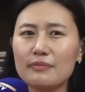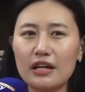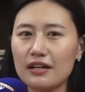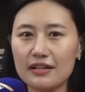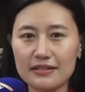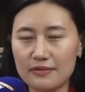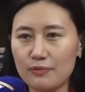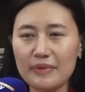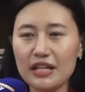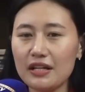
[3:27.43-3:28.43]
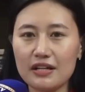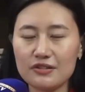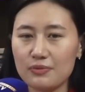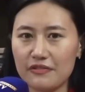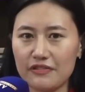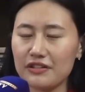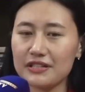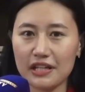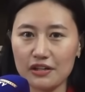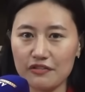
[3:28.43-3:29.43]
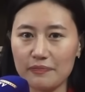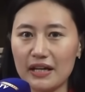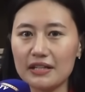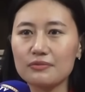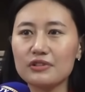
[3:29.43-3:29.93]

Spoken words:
Nagas were very scared of math,